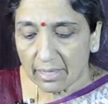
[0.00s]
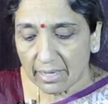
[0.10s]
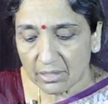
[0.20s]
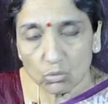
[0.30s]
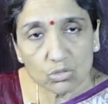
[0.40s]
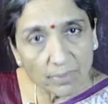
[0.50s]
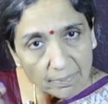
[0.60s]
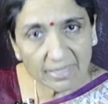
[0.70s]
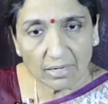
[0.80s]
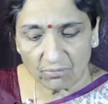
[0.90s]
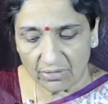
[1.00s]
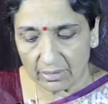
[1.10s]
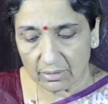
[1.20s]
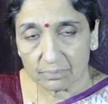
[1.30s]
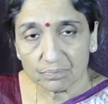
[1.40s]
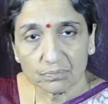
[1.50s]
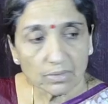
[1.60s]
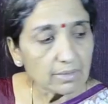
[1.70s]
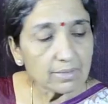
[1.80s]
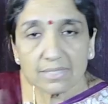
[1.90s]
I use my middle finger.
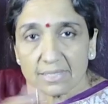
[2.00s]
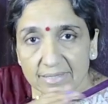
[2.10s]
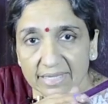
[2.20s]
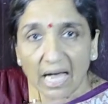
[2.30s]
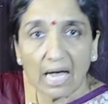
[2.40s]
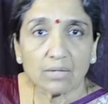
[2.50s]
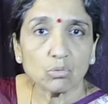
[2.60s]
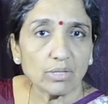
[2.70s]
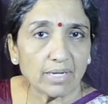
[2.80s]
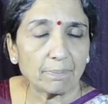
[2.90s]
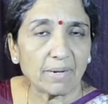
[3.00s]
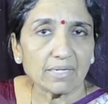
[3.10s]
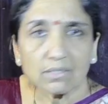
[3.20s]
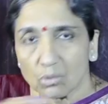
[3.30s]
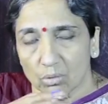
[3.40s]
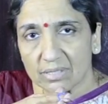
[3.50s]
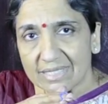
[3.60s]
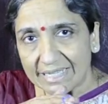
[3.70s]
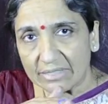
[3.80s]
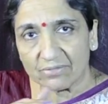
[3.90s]
This is the Arohana part or the
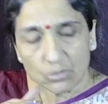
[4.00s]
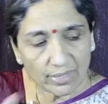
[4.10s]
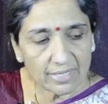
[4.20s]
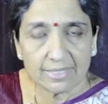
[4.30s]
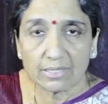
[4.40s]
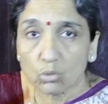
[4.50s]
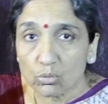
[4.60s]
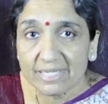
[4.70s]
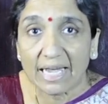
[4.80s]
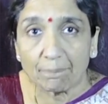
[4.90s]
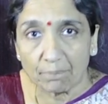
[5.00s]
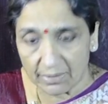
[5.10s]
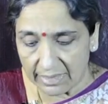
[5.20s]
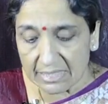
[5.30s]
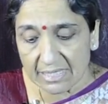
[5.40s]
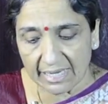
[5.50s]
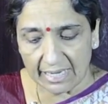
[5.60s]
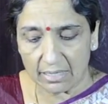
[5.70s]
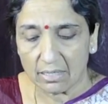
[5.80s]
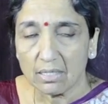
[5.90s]
set of swaras that goes up in
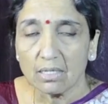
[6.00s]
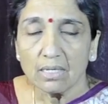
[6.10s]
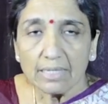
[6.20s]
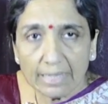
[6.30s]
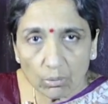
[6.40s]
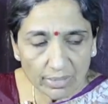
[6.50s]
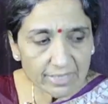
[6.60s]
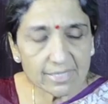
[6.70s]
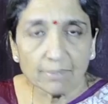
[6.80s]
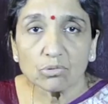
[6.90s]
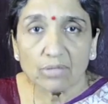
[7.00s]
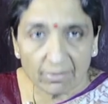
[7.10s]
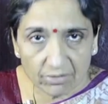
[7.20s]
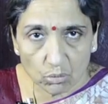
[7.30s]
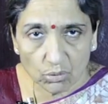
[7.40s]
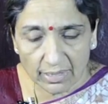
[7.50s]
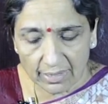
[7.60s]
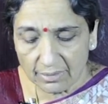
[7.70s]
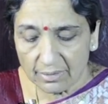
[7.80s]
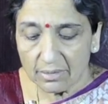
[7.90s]
scale. Now let us come to the
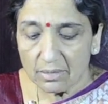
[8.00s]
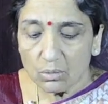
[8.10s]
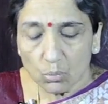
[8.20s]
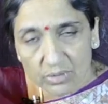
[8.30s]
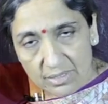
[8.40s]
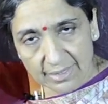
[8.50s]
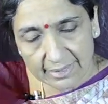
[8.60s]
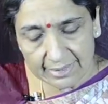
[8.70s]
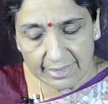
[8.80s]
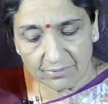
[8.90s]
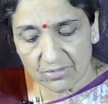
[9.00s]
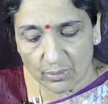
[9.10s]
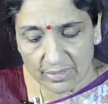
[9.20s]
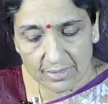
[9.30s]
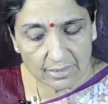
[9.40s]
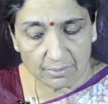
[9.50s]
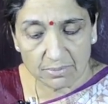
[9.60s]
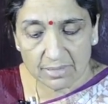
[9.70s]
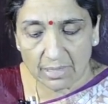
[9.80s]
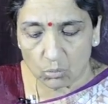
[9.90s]
Avarohana, which is a set of swaras that
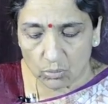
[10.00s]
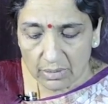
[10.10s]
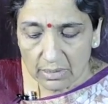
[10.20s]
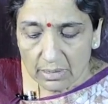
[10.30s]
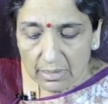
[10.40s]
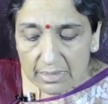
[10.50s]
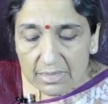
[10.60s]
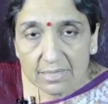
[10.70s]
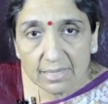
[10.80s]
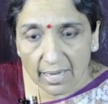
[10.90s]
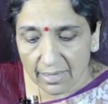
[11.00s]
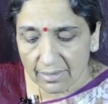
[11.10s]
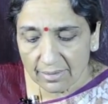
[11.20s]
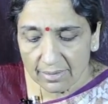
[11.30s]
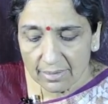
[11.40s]
comes down. Sa,